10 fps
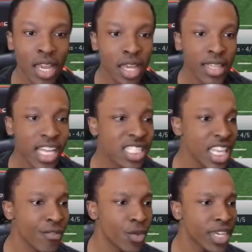Let's see
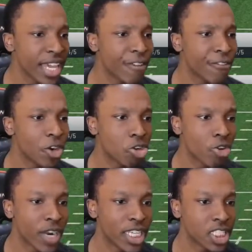if we can get in field goal
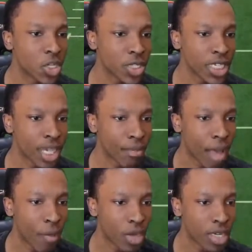range. Low-key, I'm,
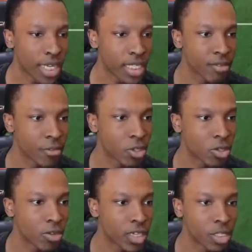I want to get in field
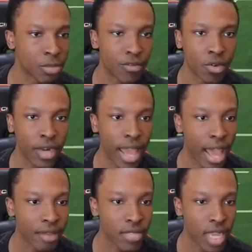goal range before the
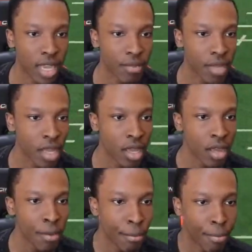halftime
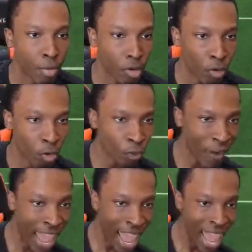
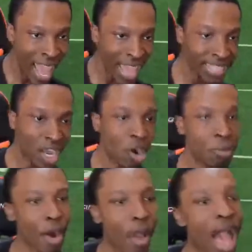break. Oh,
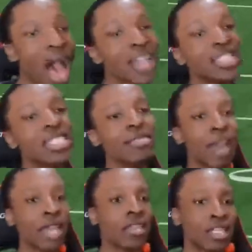bro, how does he
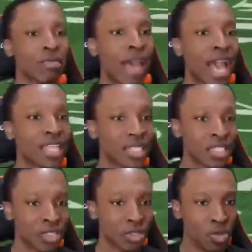make these
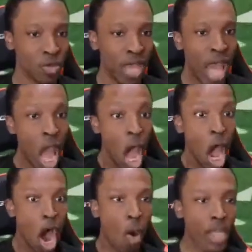passes, dude?
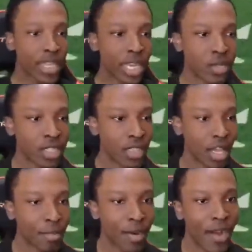Oh, I thought you still
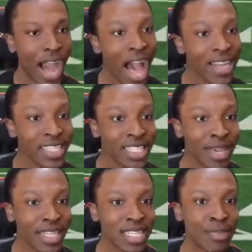up, bro. How does he
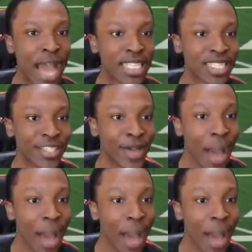make these passes, though?